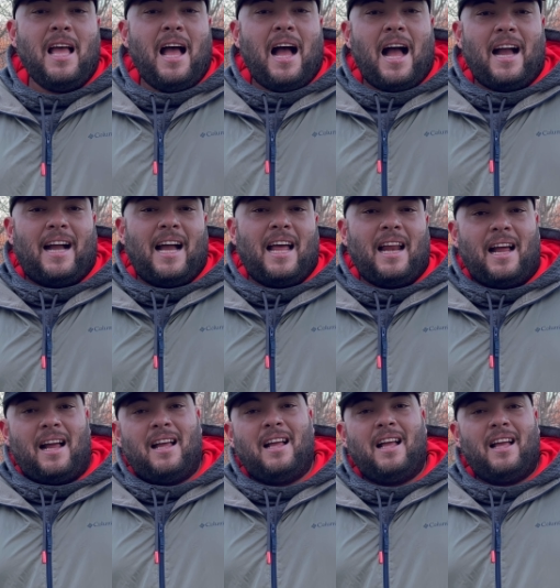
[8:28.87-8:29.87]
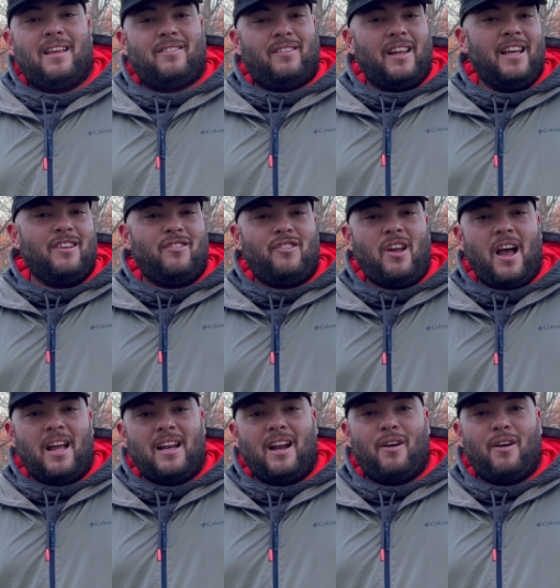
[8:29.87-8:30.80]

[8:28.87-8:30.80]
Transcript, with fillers: I got a slingshot